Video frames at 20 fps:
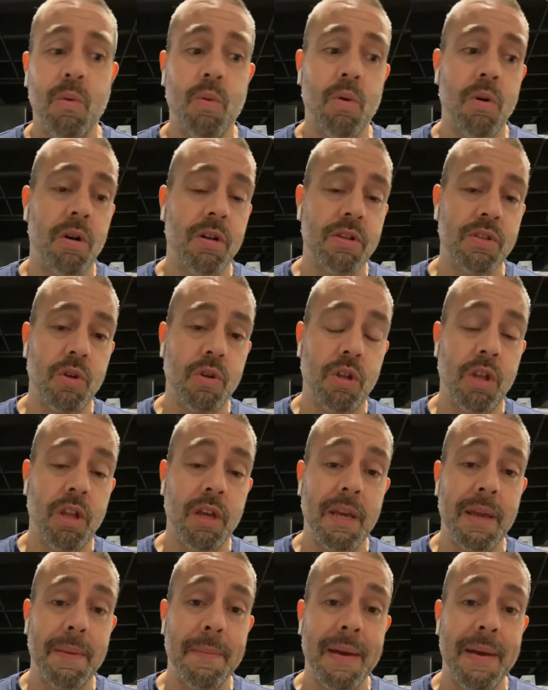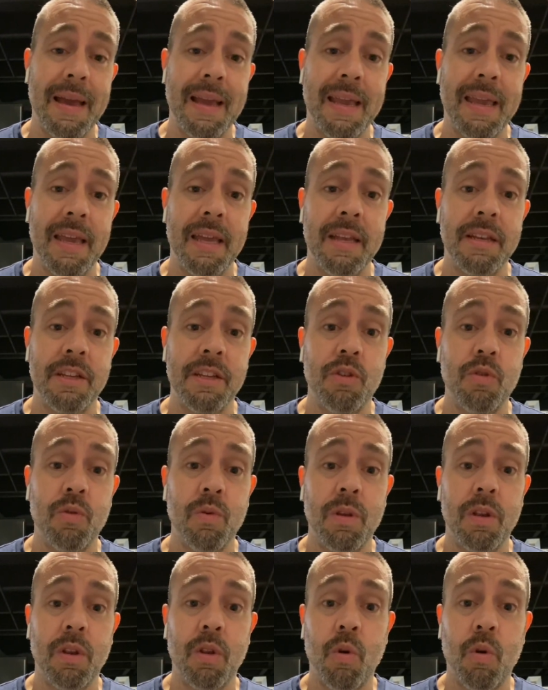we're also looking back into
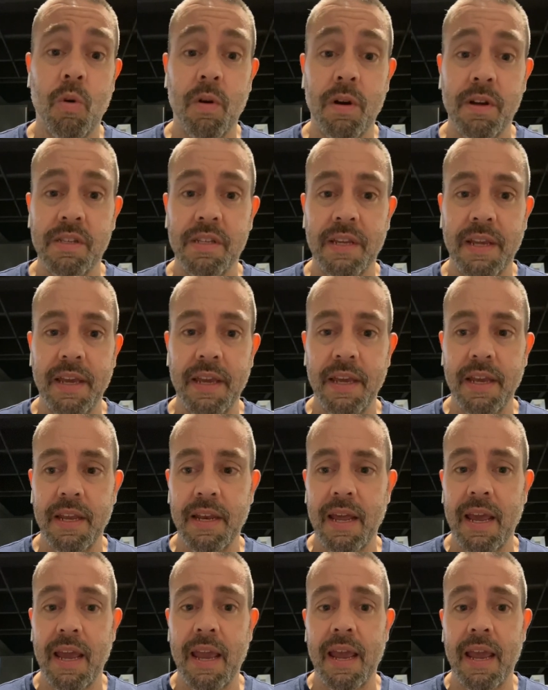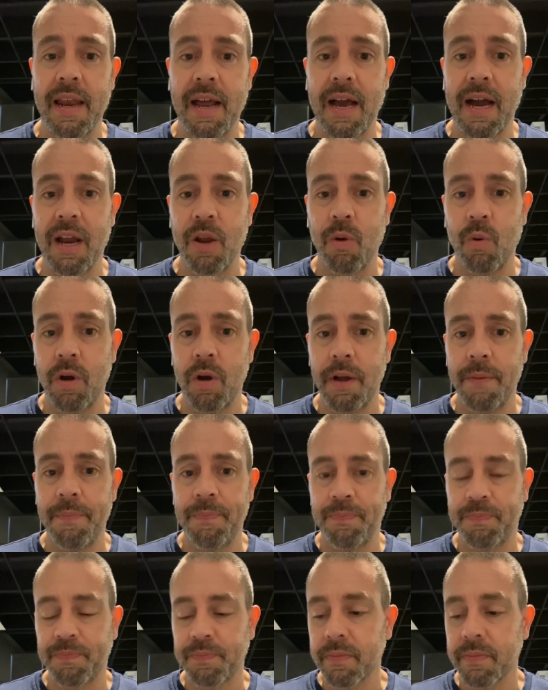doing Lawrence again and Ottawa.